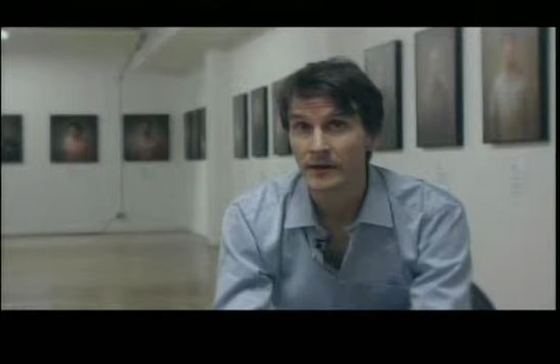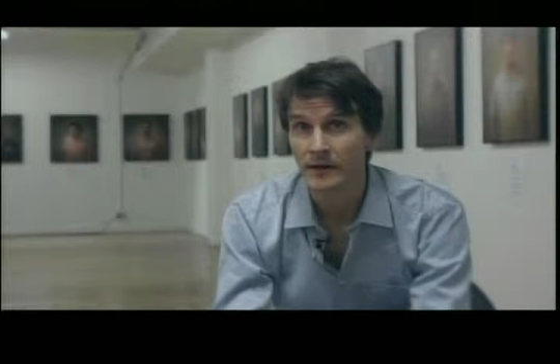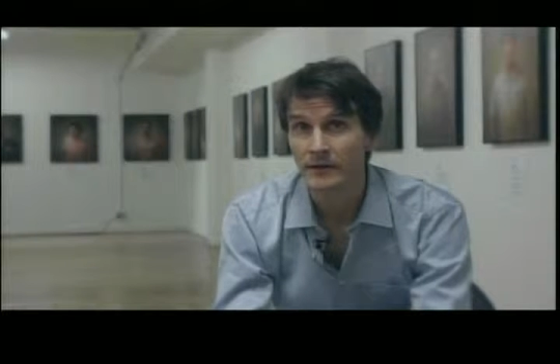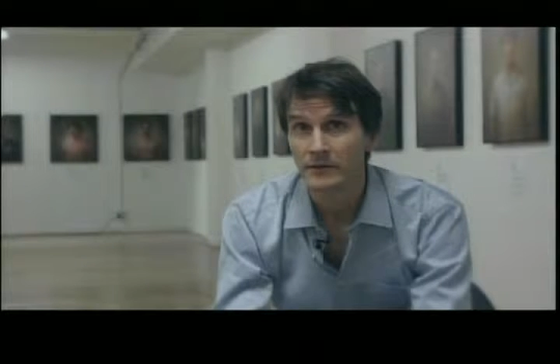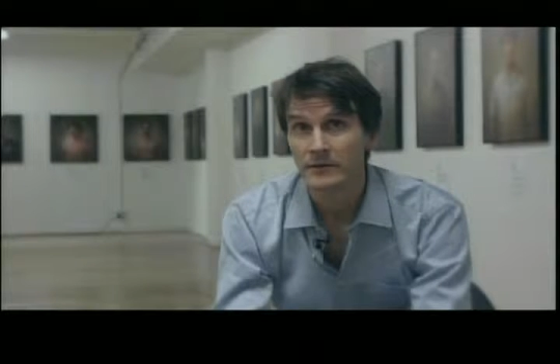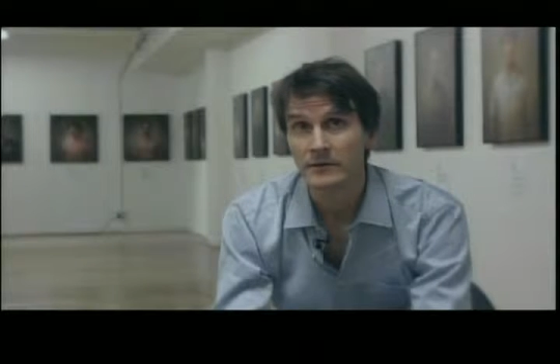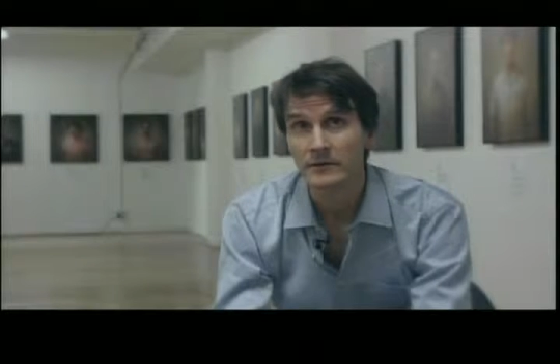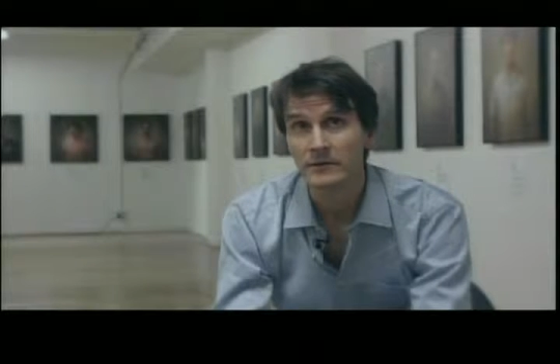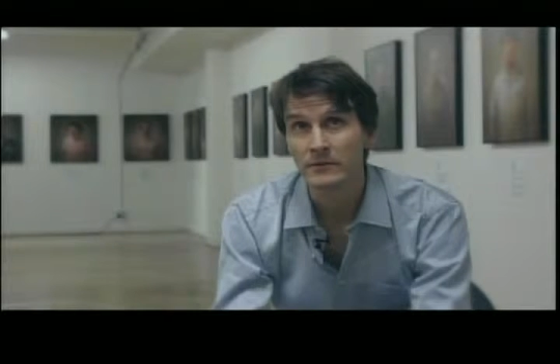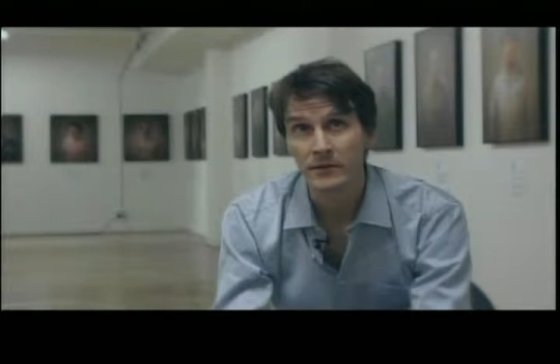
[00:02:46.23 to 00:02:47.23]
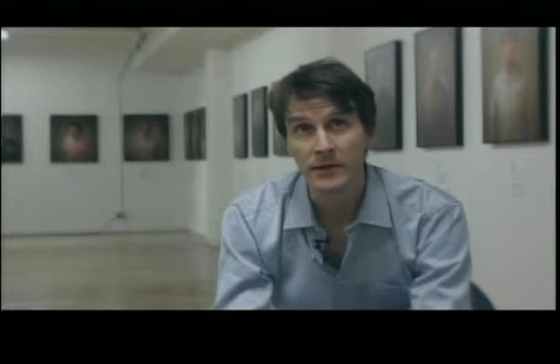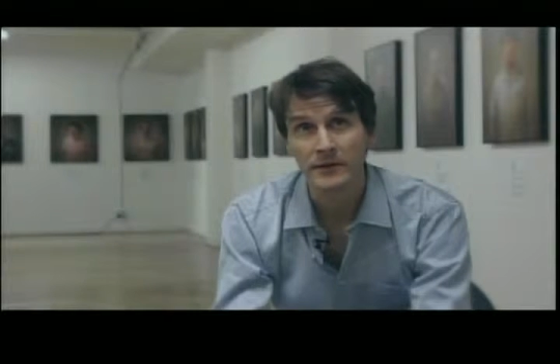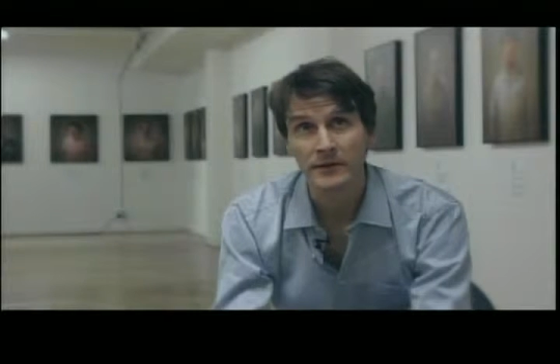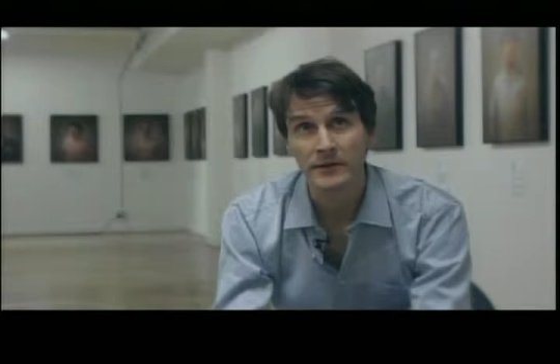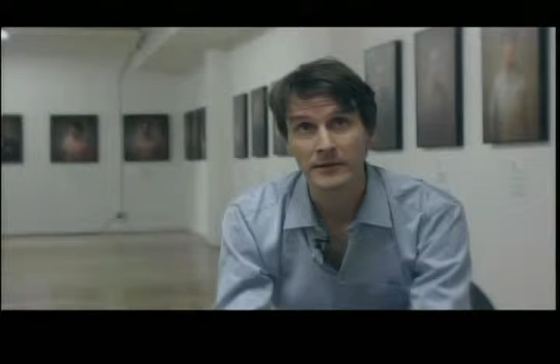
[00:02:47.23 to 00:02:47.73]
And the
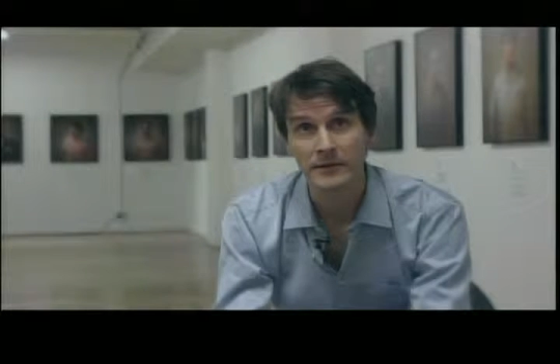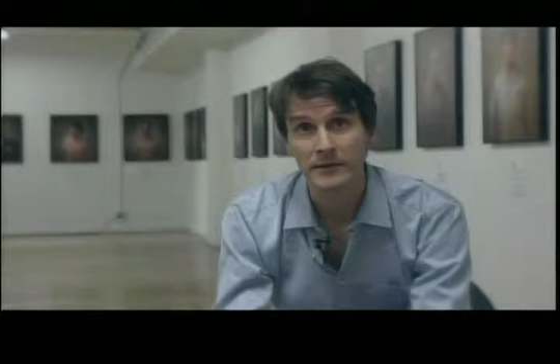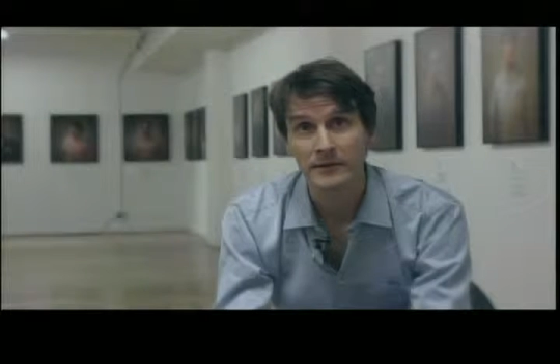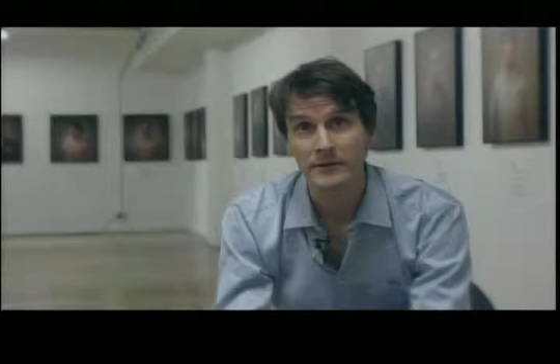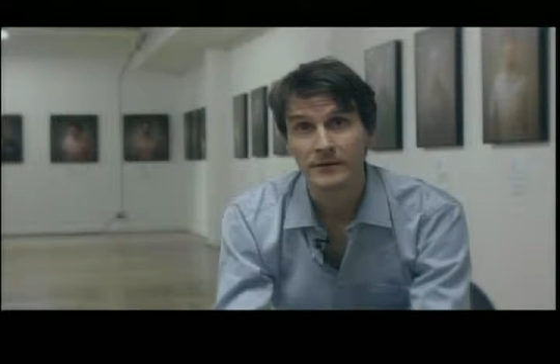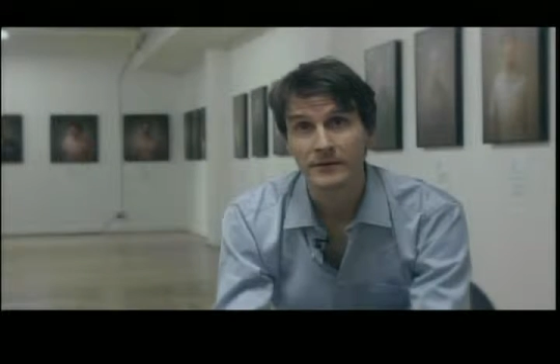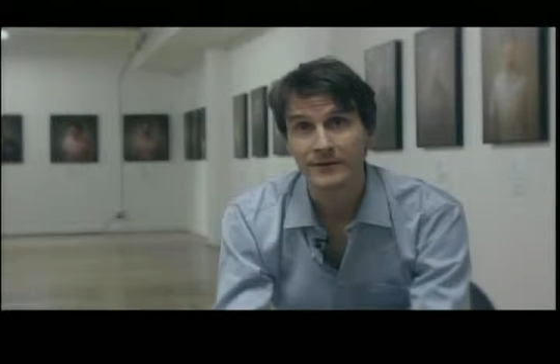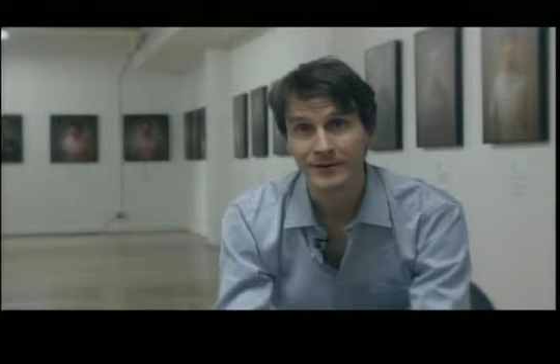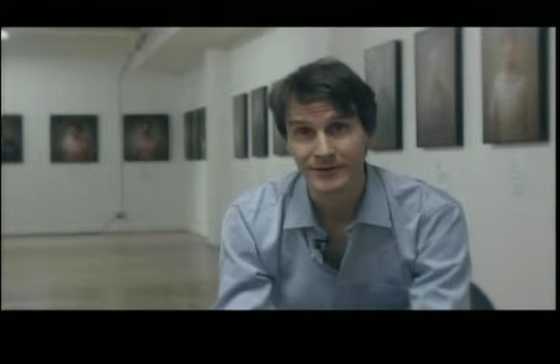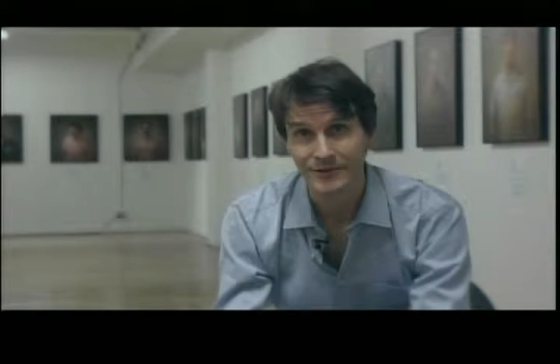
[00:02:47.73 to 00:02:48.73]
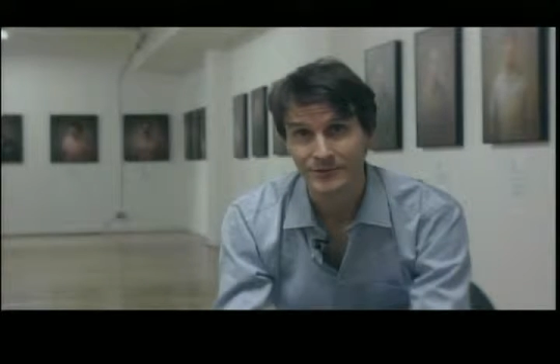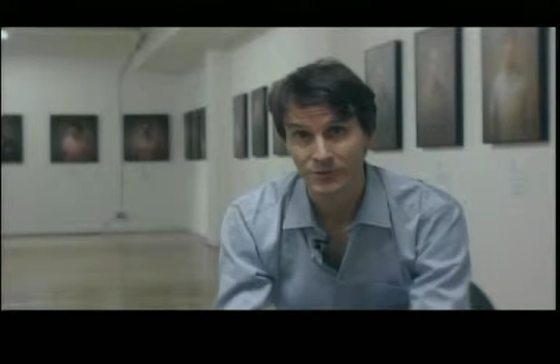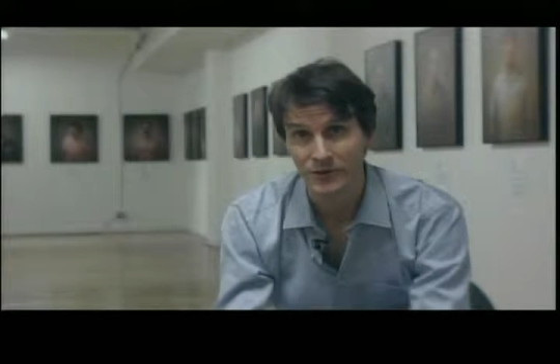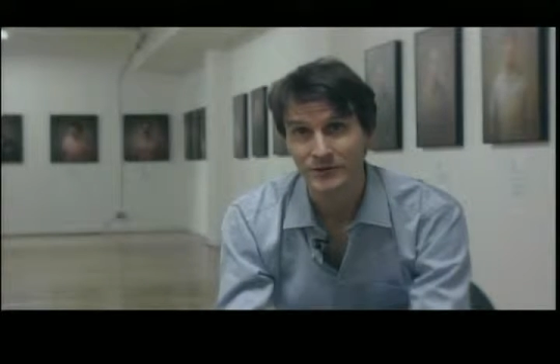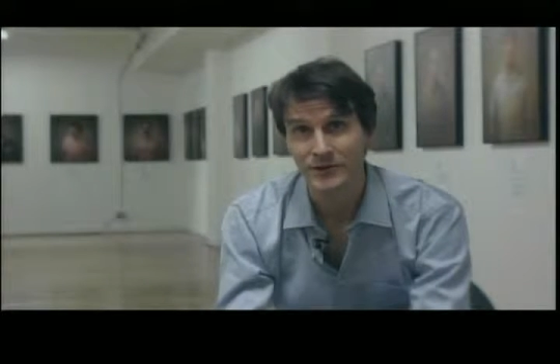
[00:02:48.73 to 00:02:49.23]
light in this
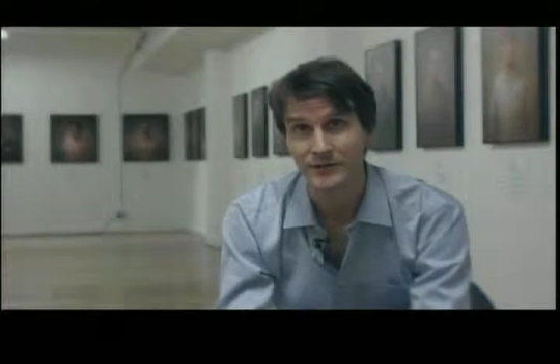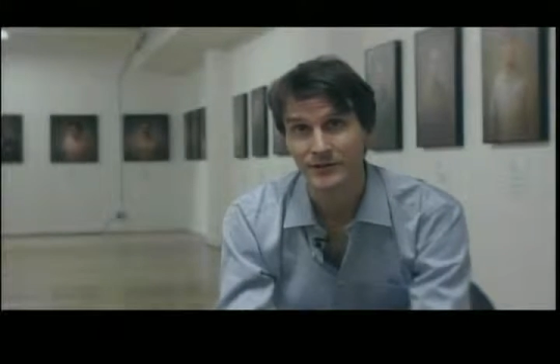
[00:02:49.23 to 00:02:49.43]
project